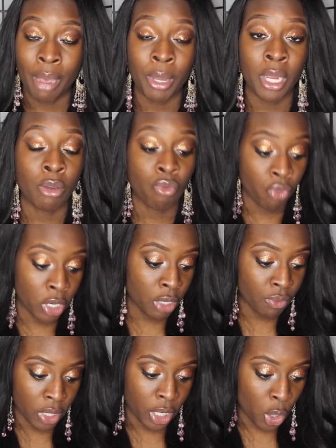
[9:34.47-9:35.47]
I mean,
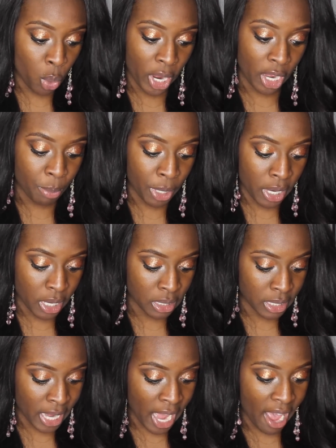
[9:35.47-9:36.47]
really, really quick
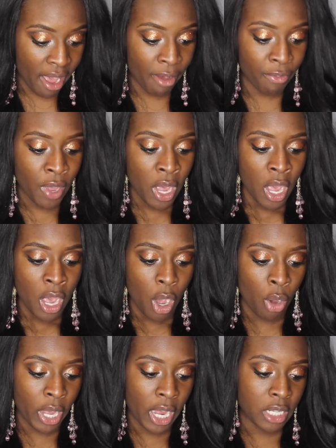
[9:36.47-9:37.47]
because they have,
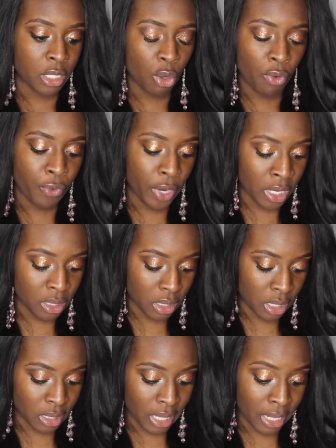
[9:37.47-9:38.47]
okay, so for
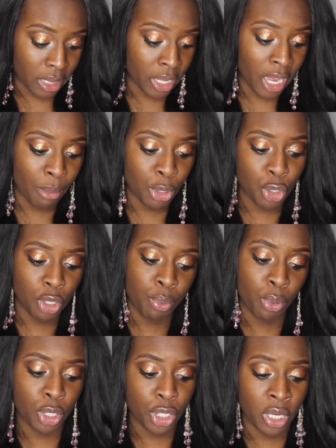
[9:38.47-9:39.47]
instance, like the chemistry
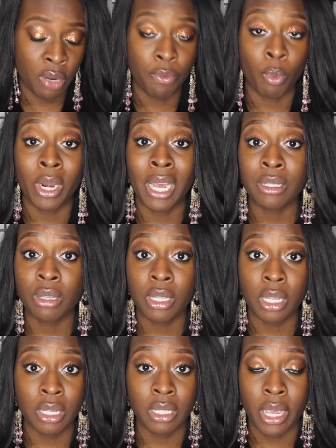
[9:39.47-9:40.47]
portion, when I took
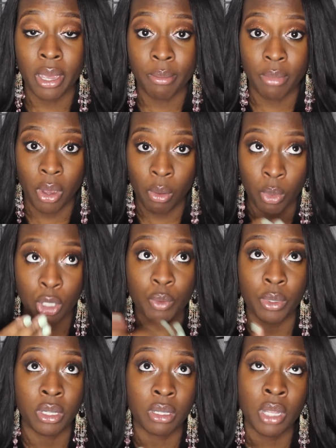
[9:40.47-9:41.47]
the exam, uh, which
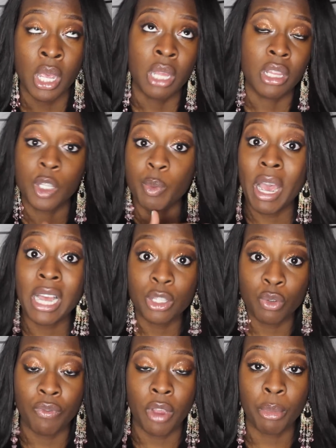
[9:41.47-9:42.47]
was this
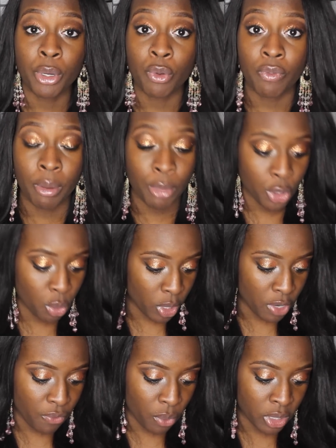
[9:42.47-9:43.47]
past November, November
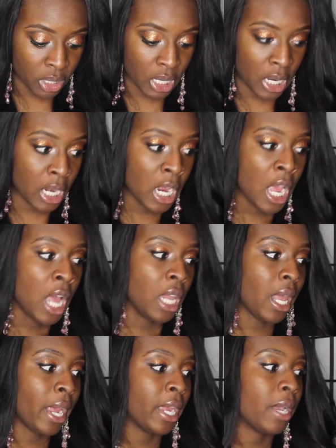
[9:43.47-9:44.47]
2014,
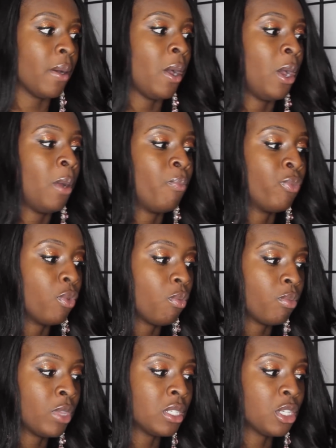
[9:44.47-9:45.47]
like, um,
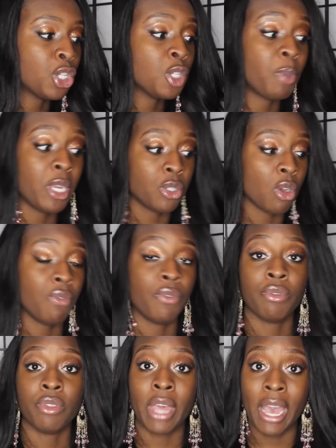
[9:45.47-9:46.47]
this is just based off
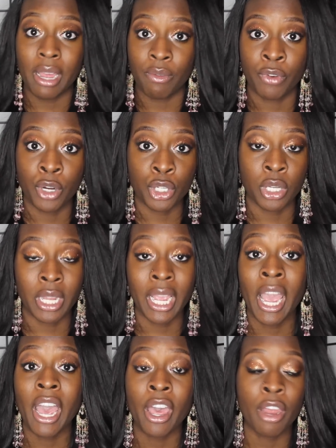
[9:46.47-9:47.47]
of that version.
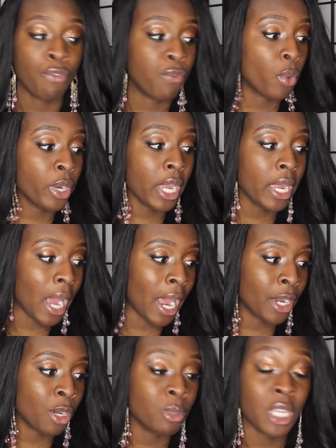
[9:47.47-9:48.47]
They had 48
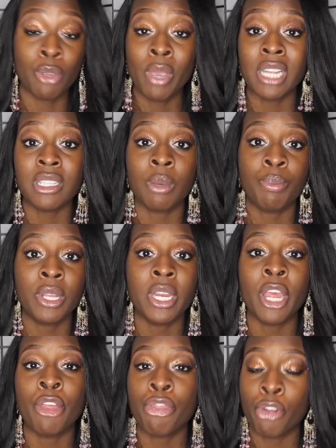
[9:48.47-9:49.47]
items and you had to complete
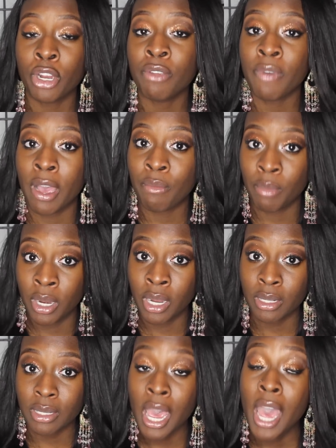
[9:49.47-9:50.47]
it in 35
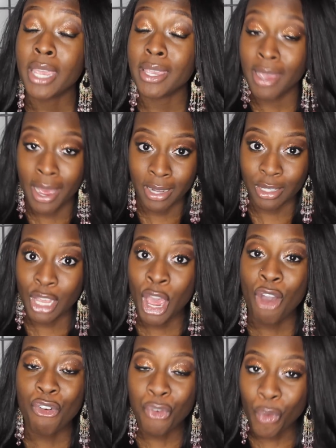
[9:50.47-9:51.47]
minutes. Yes,
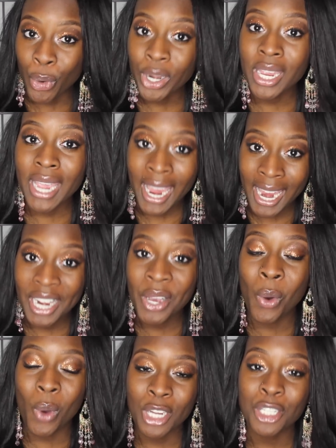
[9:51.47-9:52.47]
48
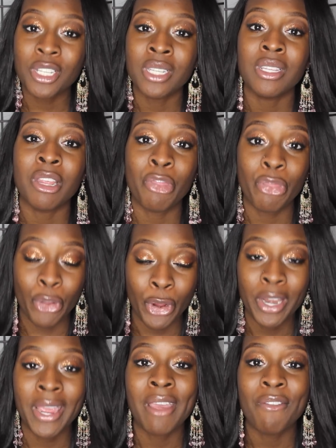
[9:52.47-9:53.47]
questions in
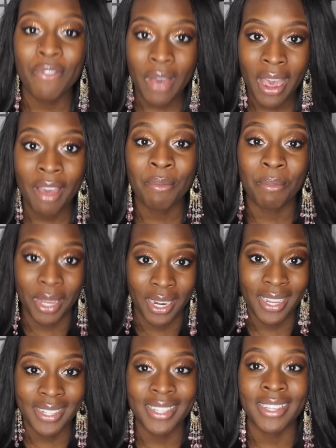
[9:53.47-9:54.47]
35
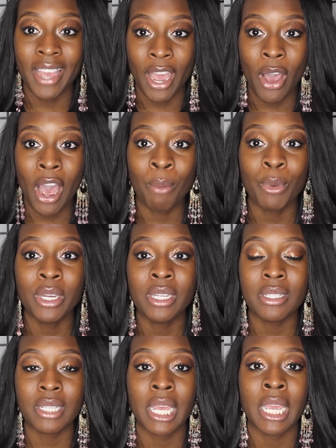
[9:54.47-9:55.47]
minutes. Now, I'm going to
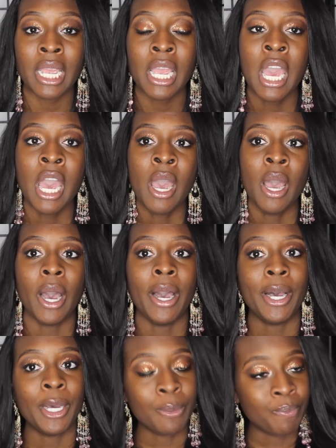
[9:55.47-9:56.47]
say,
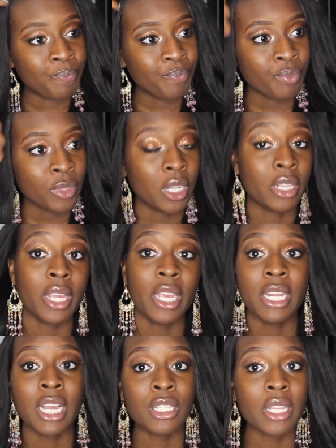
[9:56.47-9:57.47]
um, the
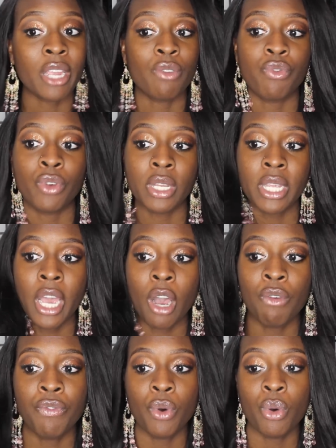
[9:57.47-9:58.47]
thing that's like really
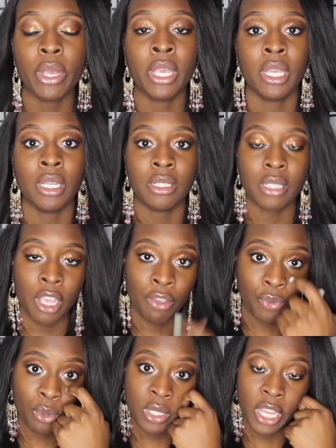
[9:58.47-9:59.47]
helpful is
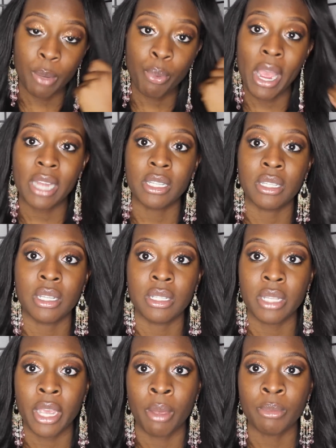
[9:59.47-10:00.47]
if you take practice
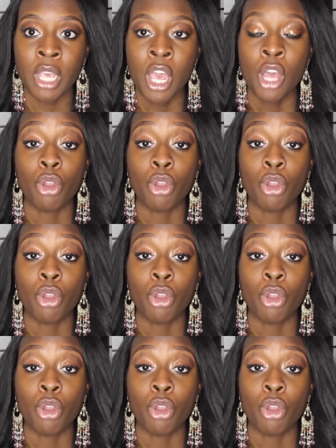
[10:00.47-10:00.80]
exams.